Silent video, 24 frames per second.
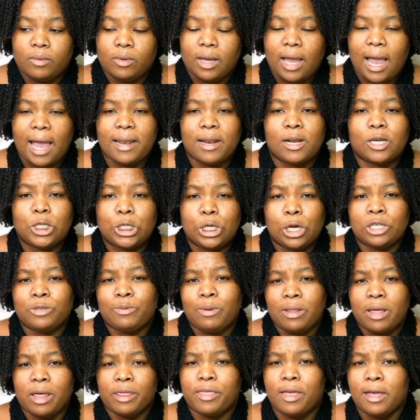kind of shows
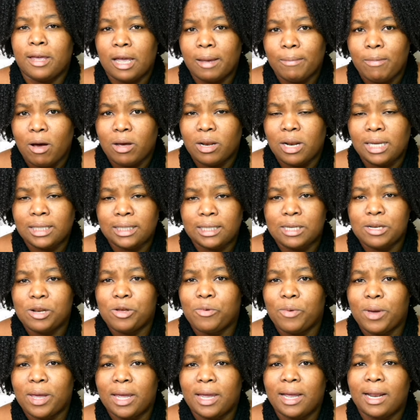what they think about us in
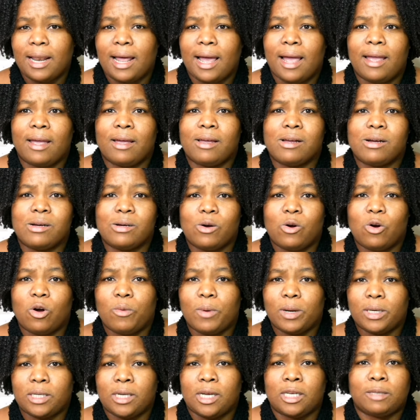a way, like, oh,
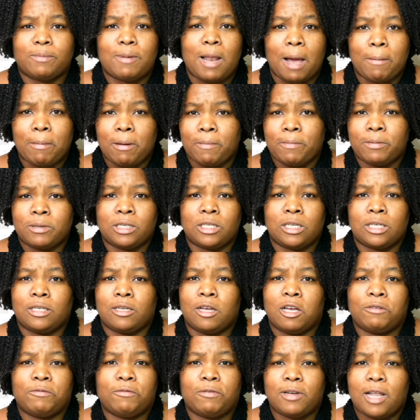we're just black people, just
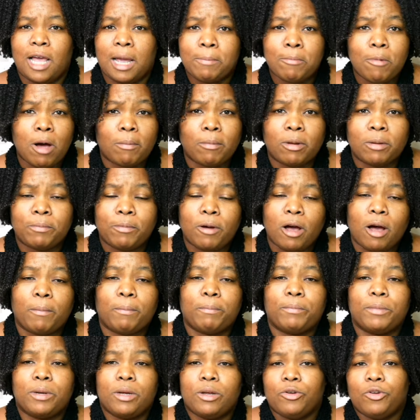good for like mom and
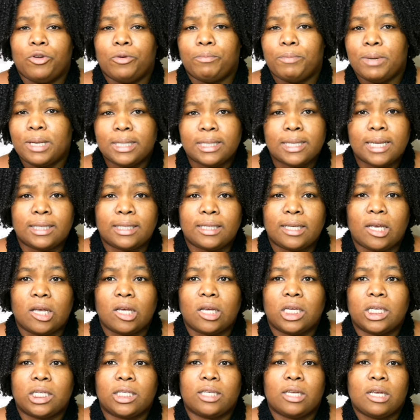pop
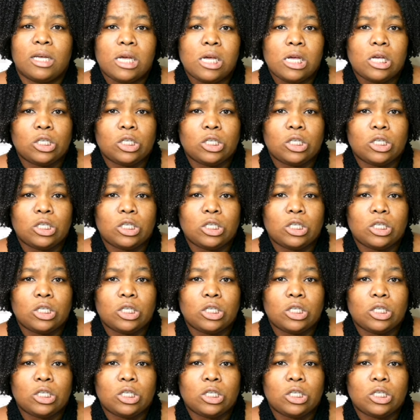businesses,